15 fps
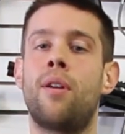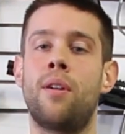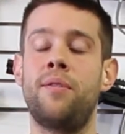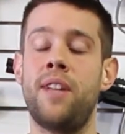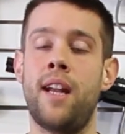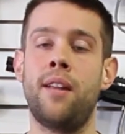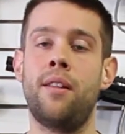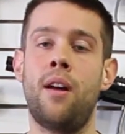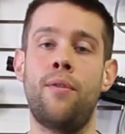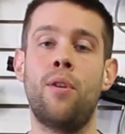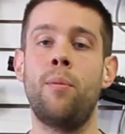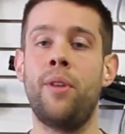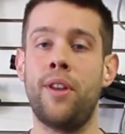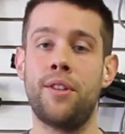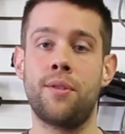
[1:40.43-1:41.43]
of Danny Love or
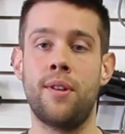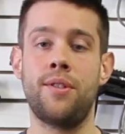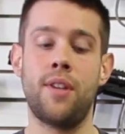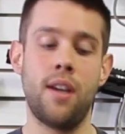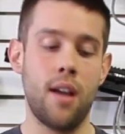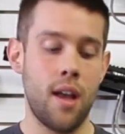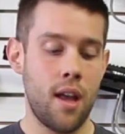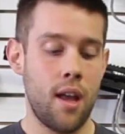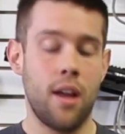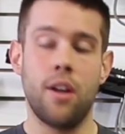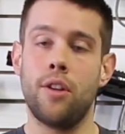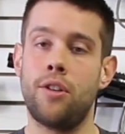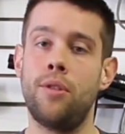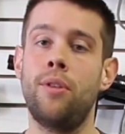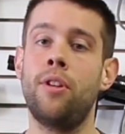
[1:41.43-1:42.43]
Billy Srensky,
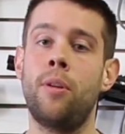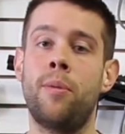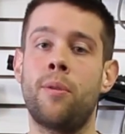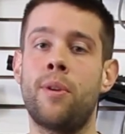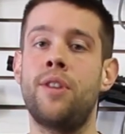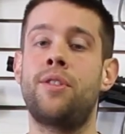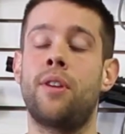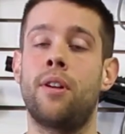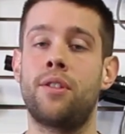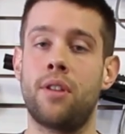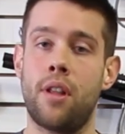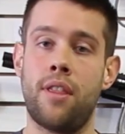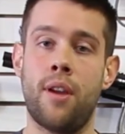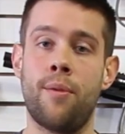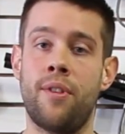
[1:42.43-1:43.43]
do a little bit of research.
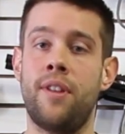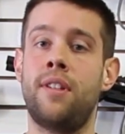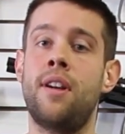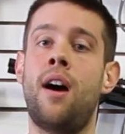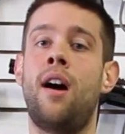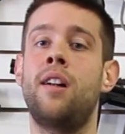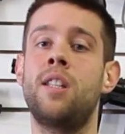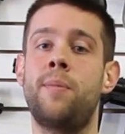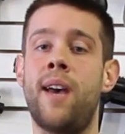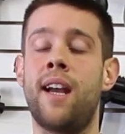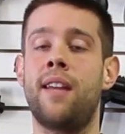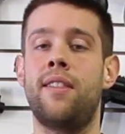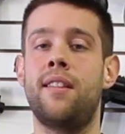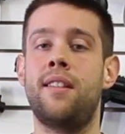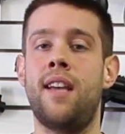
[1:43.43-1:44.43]
They were the Dons back
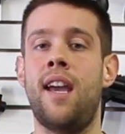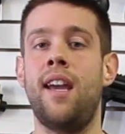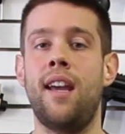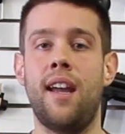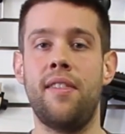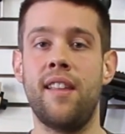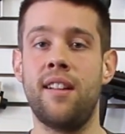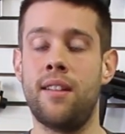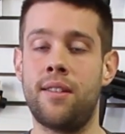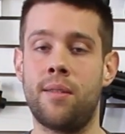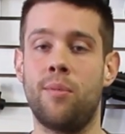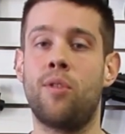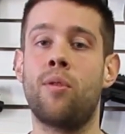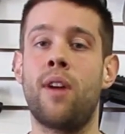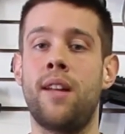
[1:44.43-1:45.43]
in the day, and they did
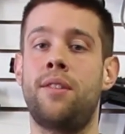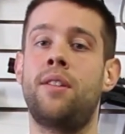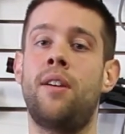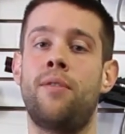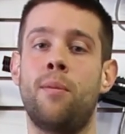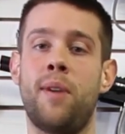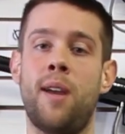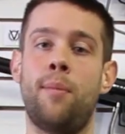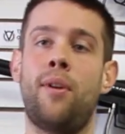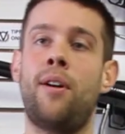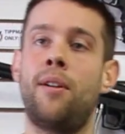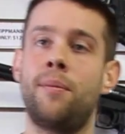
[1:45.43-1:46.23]
some great stuff for paintball.